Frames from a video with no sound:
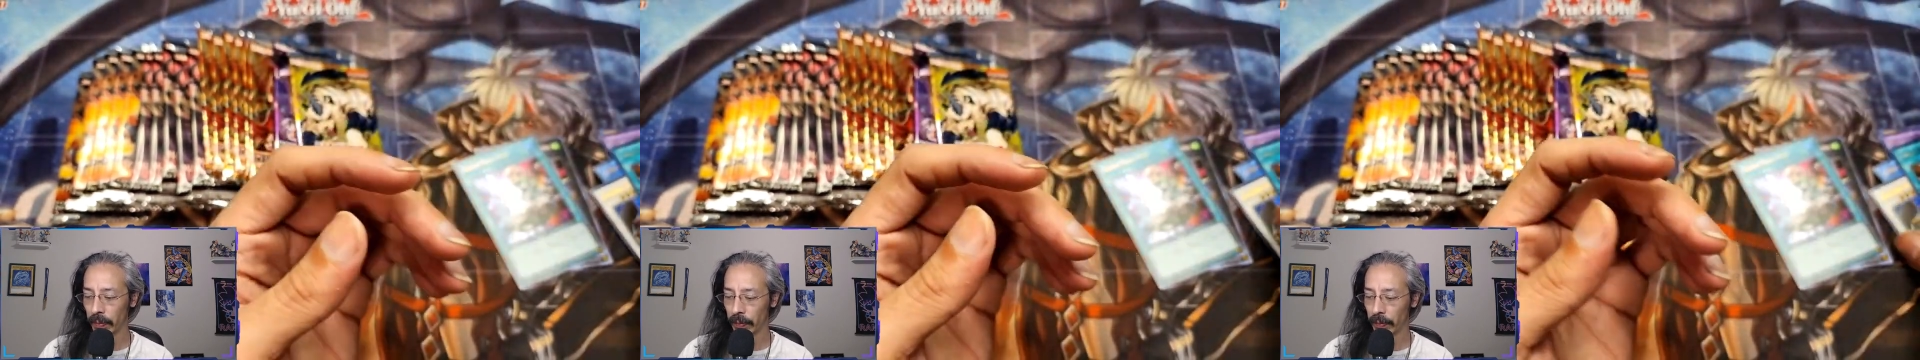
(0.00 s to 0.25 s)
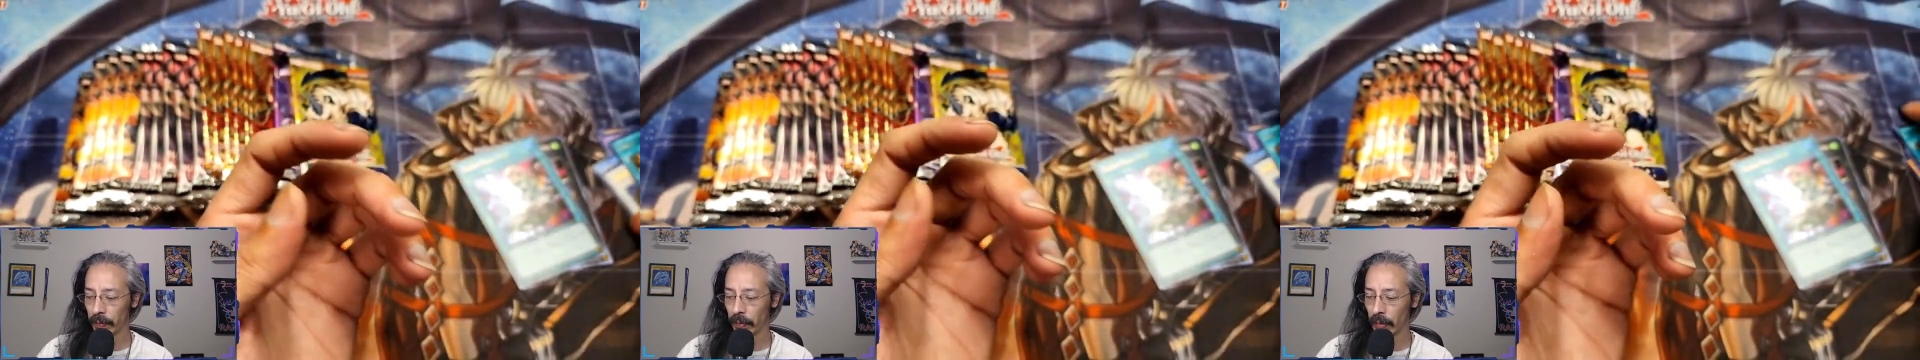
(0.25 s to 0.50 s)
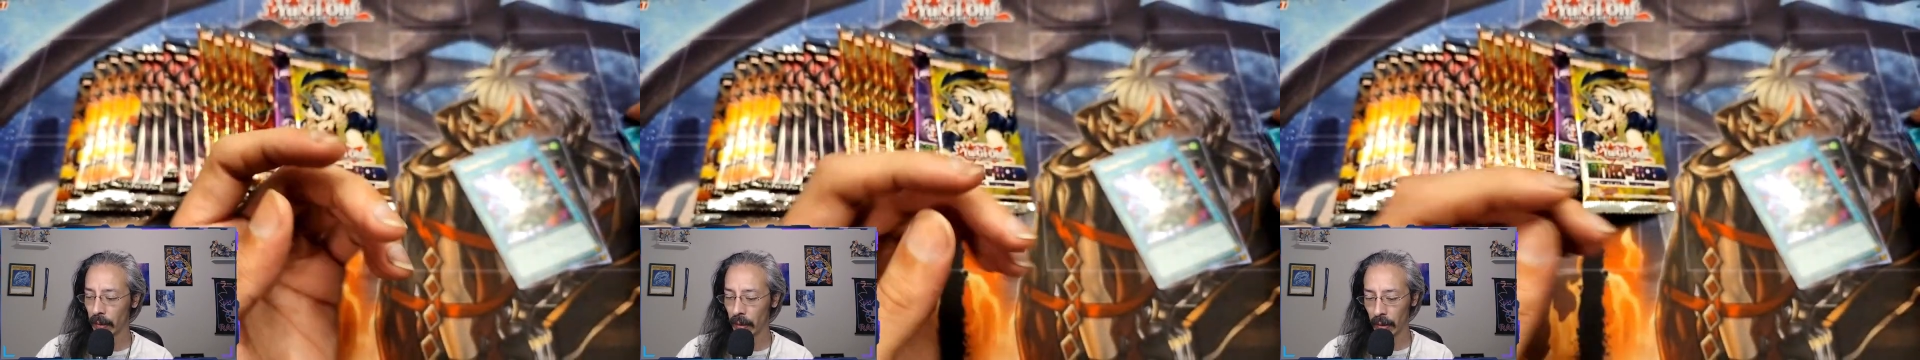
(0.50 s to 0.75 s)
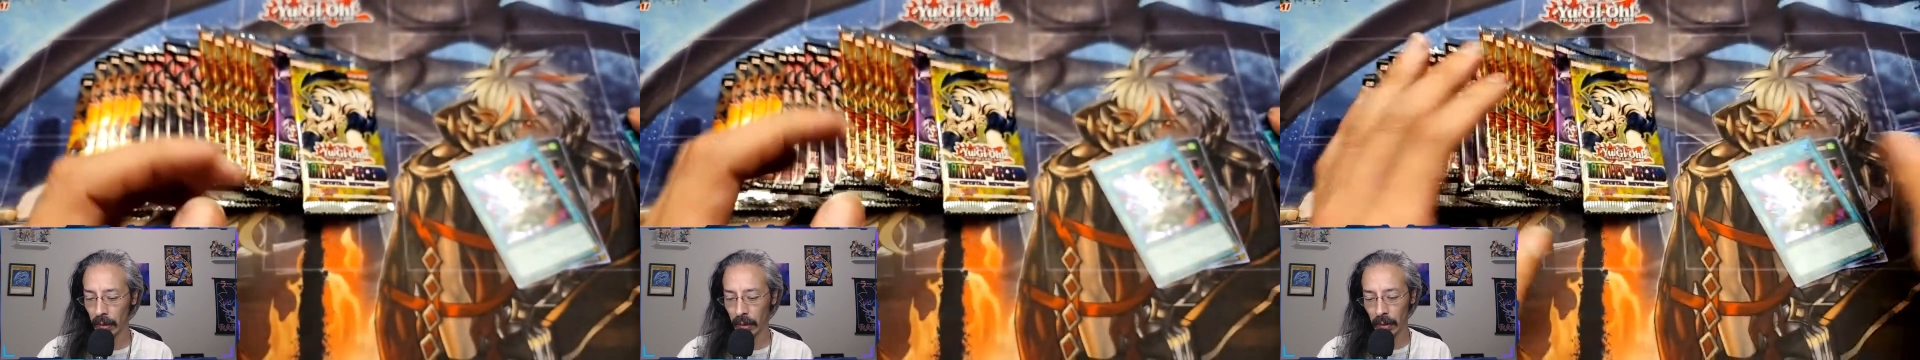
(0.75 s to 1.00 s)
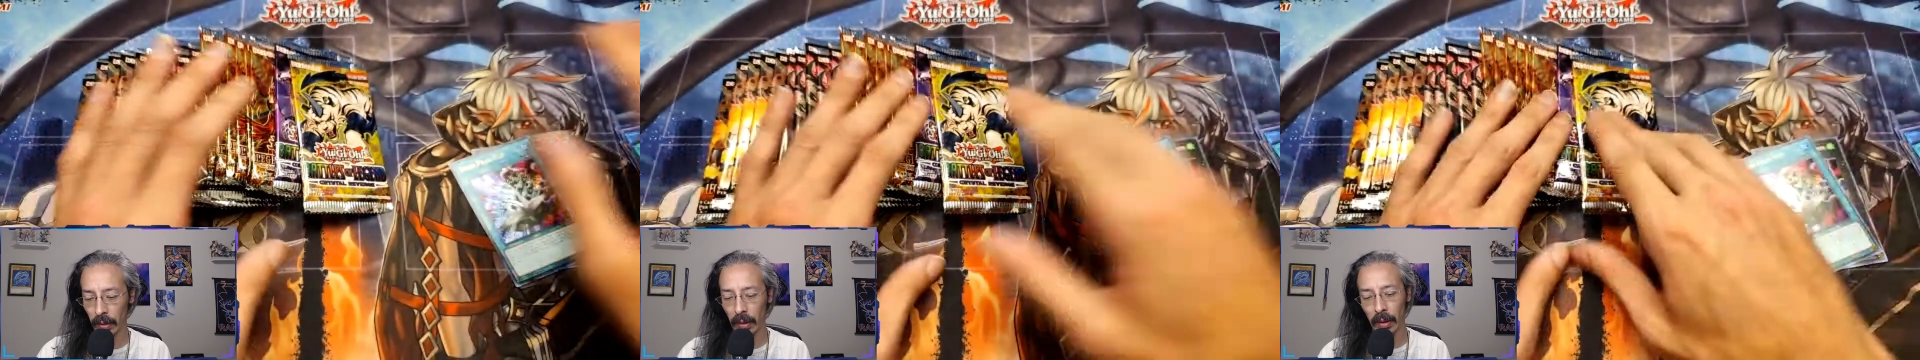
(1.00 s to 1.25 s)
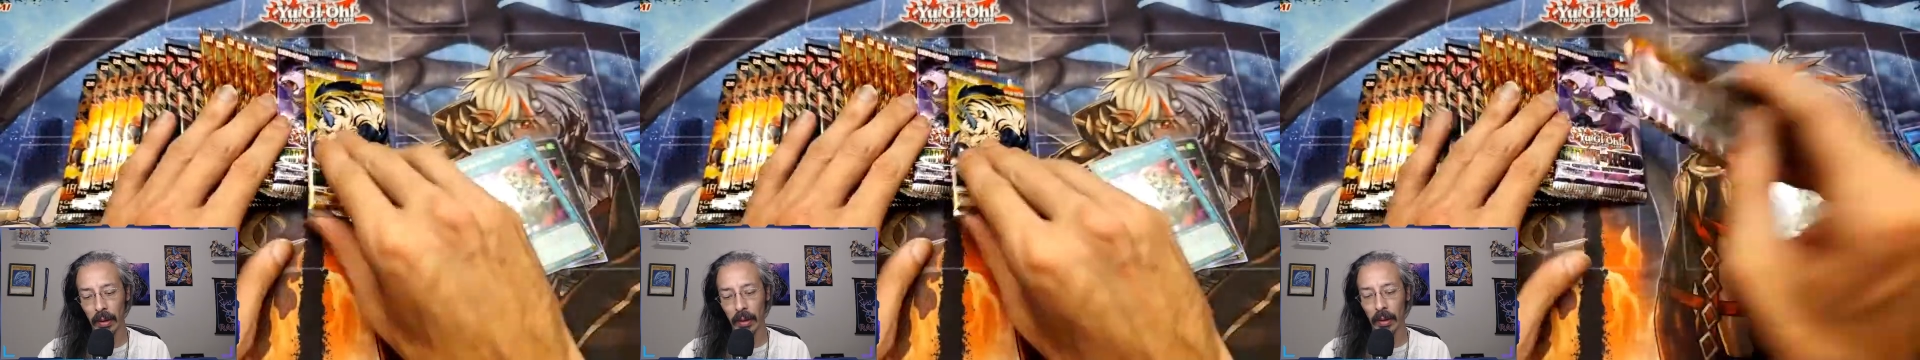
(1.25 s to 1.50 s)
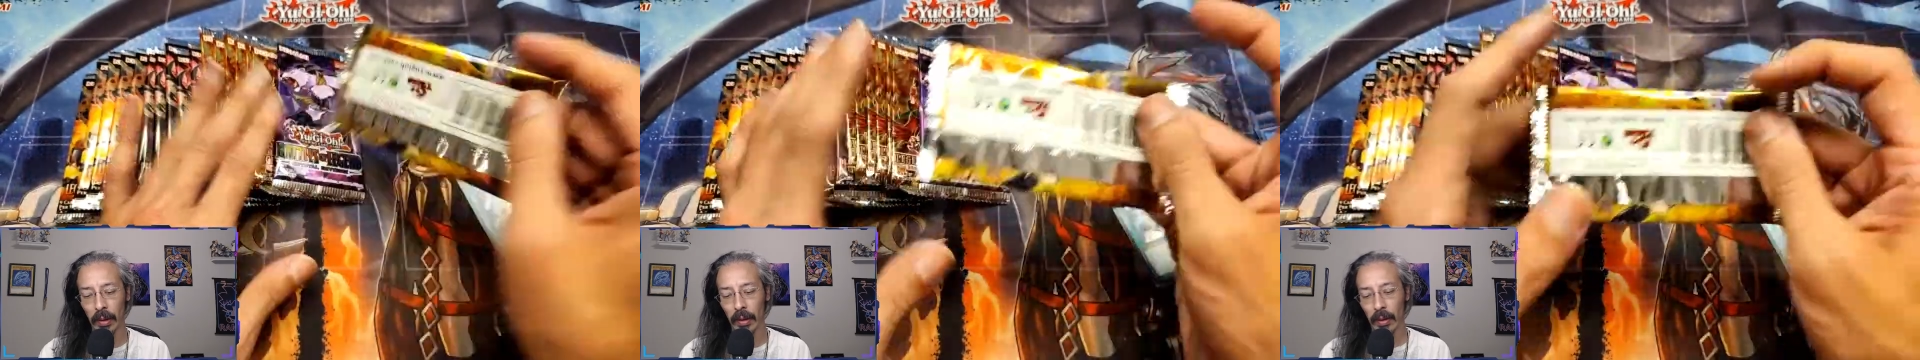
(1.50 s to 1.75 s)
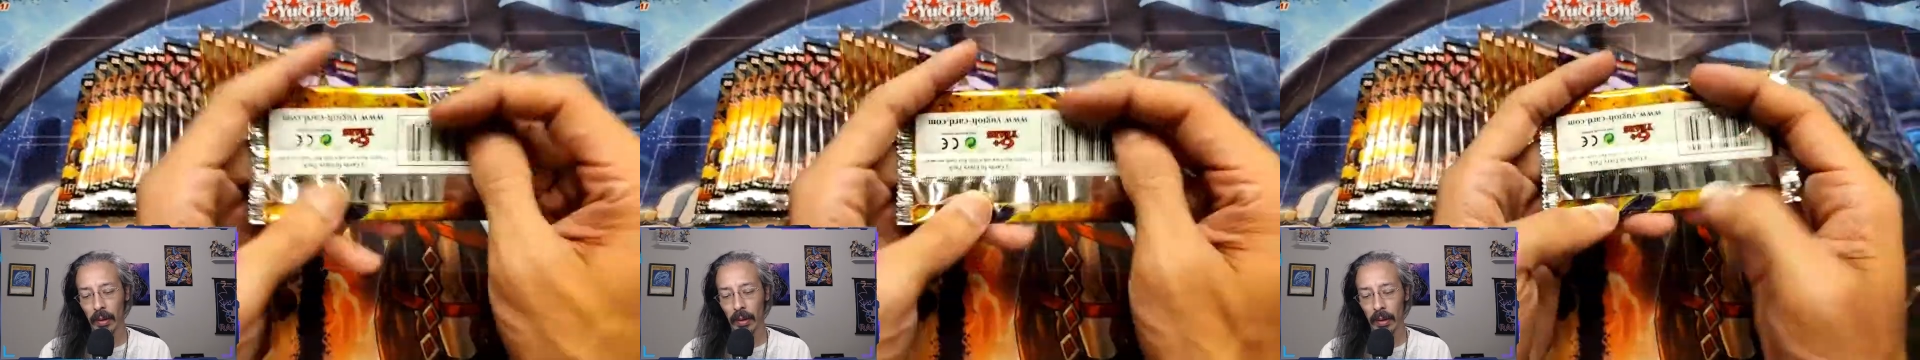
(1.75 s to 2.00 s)

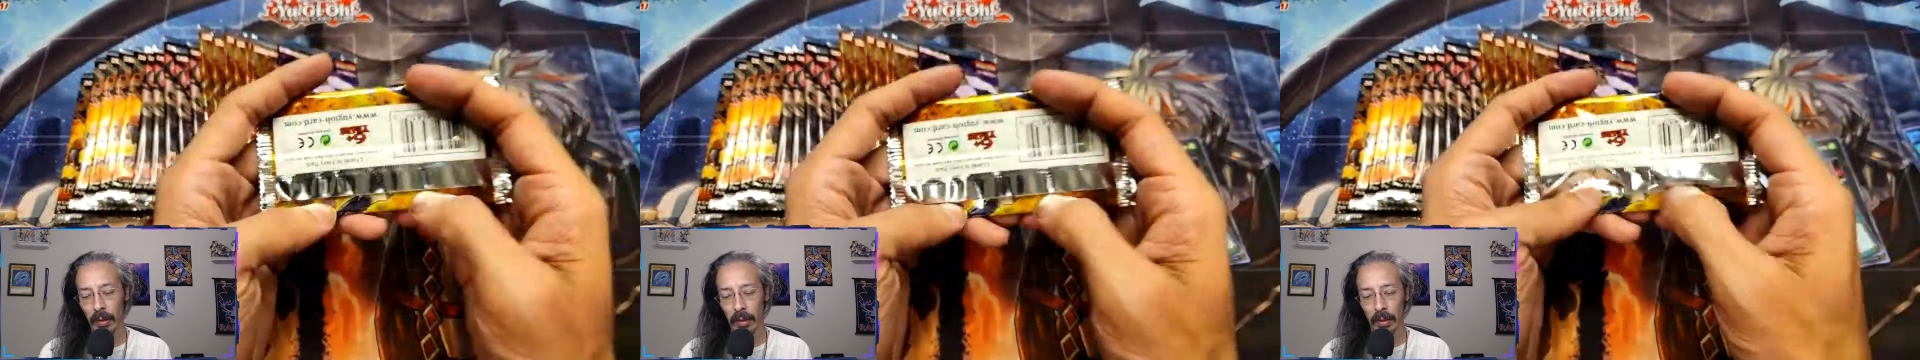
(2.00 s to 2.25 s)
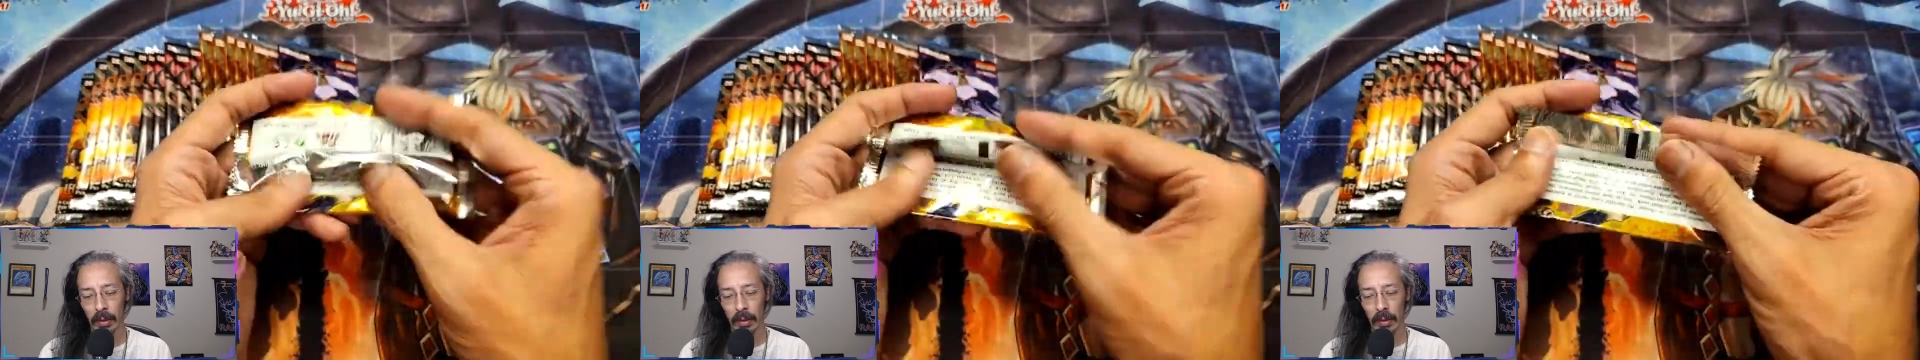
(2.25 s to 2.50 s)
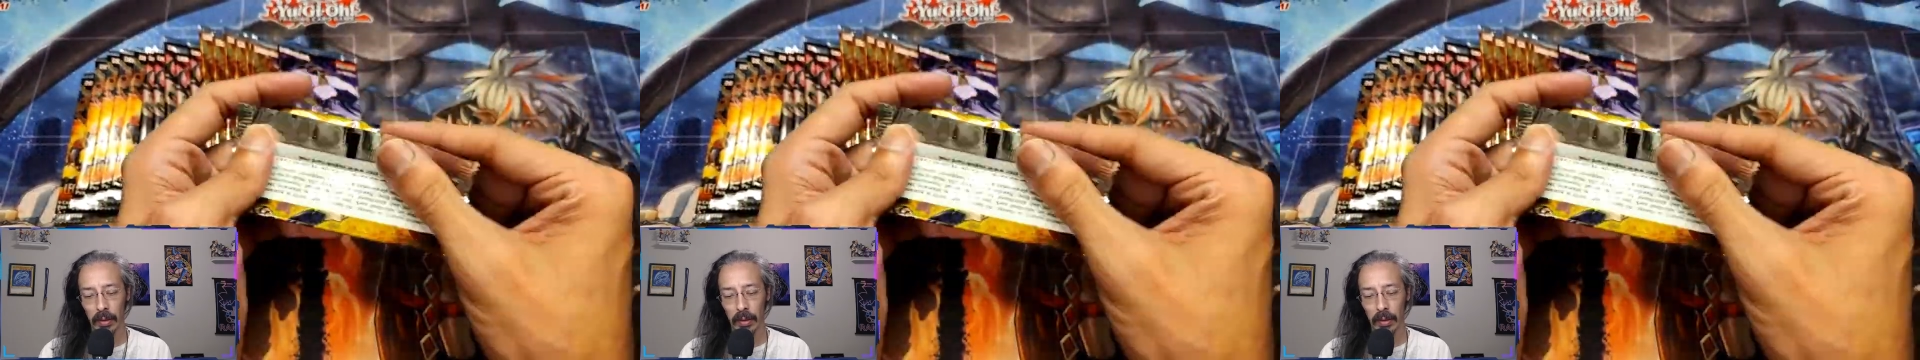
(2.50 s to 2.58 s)
[no speech]